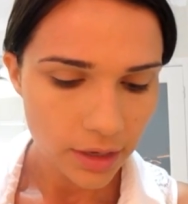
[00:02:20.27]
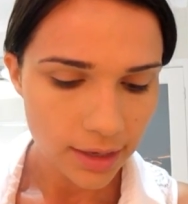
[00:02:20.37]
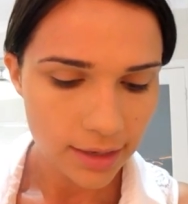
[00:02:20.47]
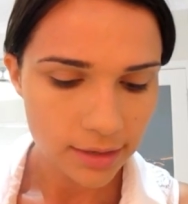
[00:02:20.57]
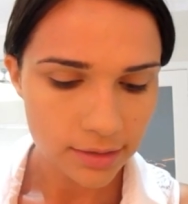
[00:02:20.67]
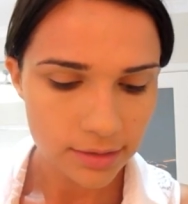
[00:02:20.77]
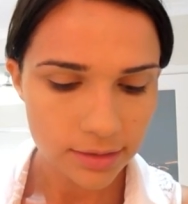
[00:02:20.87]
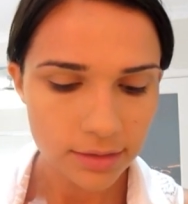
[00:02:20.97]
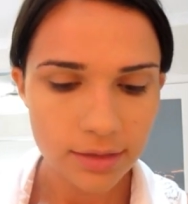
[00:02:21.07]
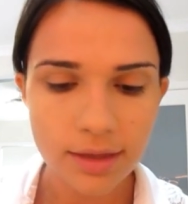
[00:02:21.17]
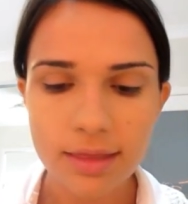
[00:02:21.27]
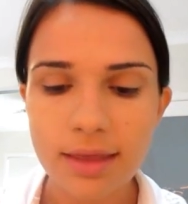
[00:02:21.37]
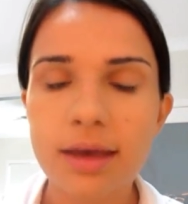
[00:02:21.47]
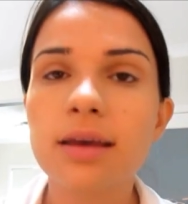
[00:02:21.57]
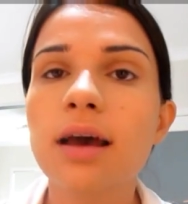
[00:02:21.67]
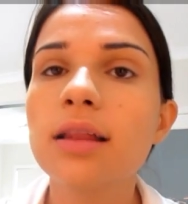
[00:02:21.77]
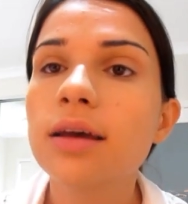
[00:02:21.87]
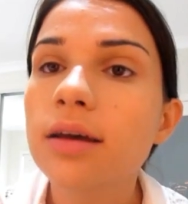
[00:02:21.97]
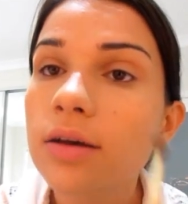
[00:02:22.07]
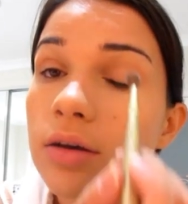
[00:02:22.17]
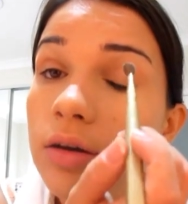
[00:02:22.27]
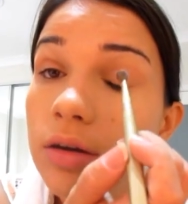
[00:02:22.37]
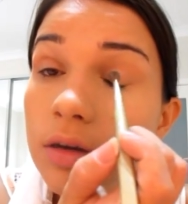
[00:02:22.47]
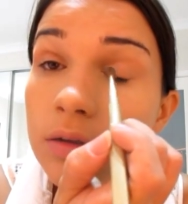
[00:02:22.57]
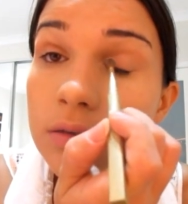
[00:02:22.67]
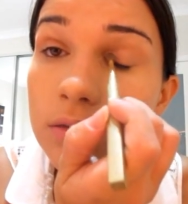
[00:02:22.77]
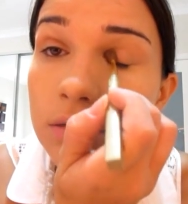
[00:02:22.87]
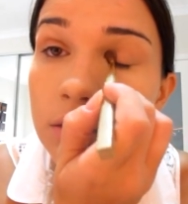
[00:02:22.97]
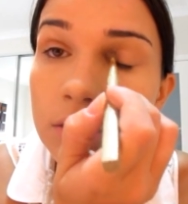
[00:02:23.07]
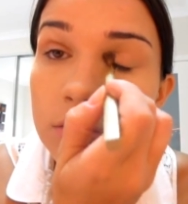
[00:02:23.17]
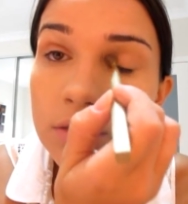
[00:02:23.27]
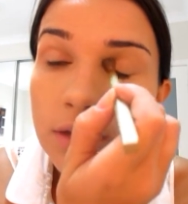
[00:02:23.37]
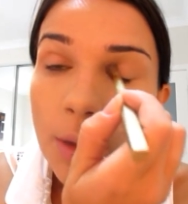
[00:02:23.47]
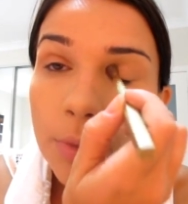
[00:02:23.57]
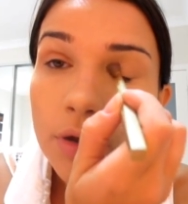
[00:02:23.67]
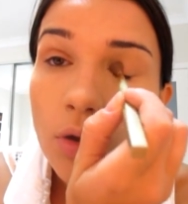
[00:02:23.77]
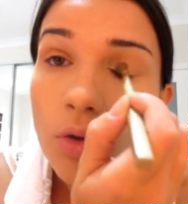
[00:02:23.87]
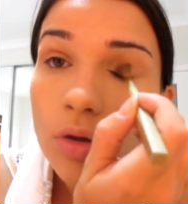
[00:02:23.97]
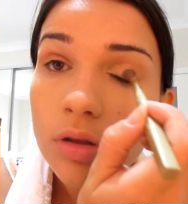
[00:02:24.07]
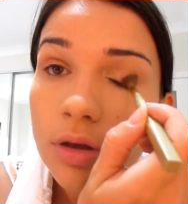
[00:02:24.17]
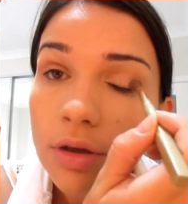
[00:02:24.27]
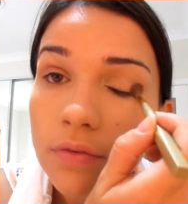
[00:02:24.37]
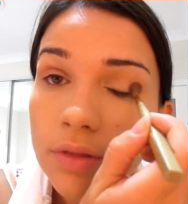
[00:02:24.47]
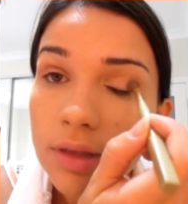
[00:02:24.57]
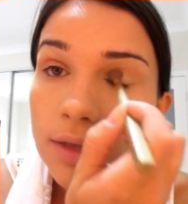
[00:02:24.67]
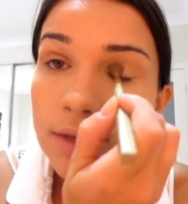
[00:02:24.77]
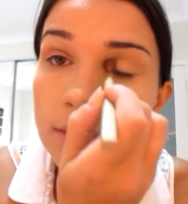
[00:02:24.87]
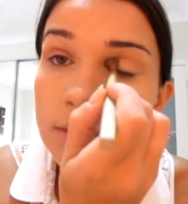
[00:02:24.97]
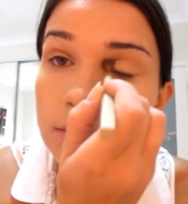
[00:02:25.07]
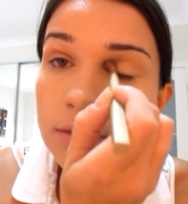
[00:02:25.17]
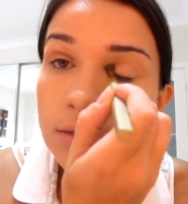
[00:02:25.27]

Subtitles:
and get that colour on it and just tap it all over the lid.